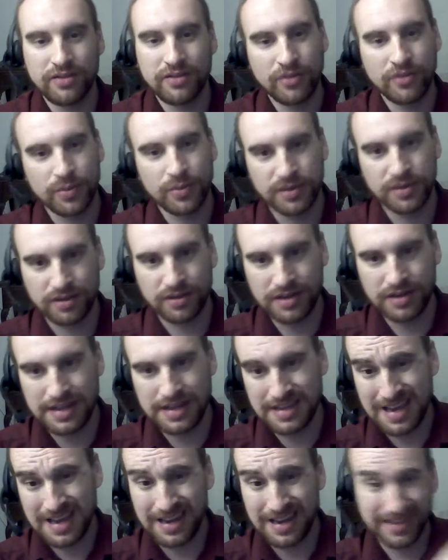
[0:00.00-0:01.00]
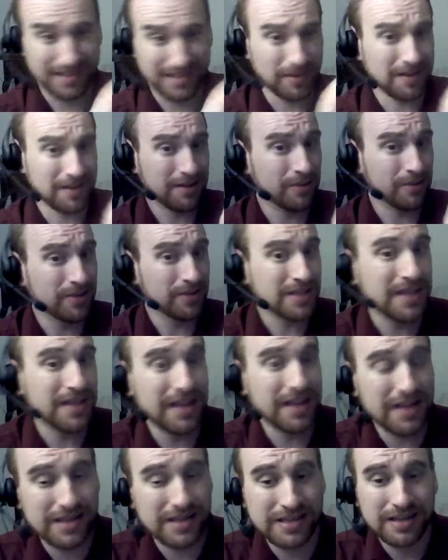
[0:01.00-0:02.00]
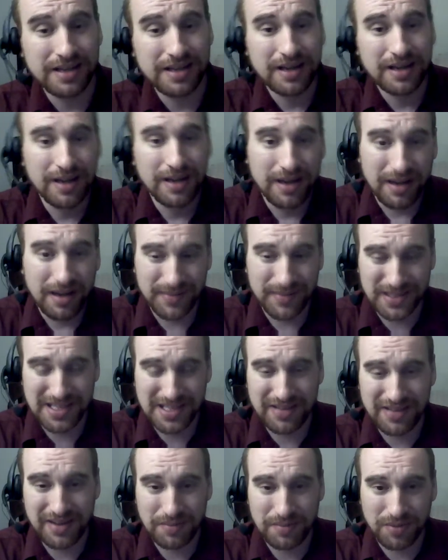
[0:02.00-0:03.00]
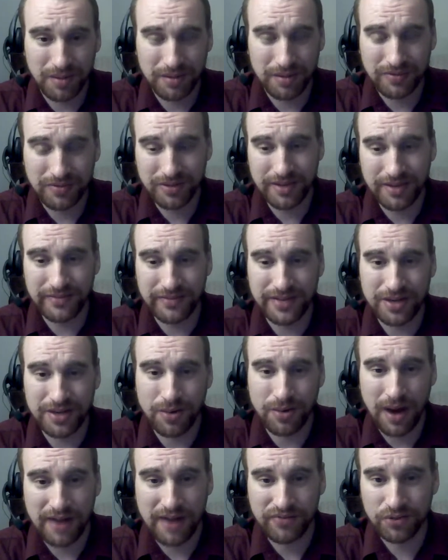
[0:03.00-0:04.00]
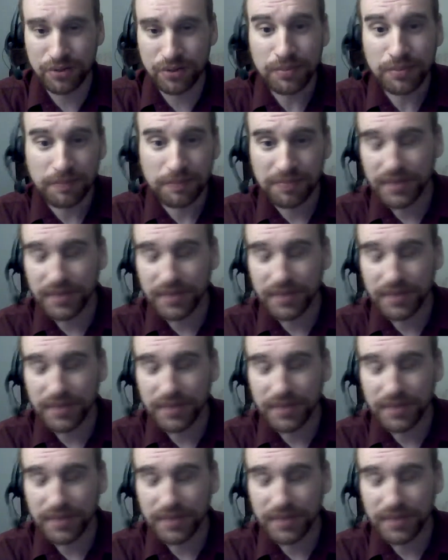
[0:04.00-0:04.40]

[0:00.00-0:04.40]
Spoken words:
for when you're looking at the 80s. I'm not going to go into the 80s. I'm going to say that probably for that video after.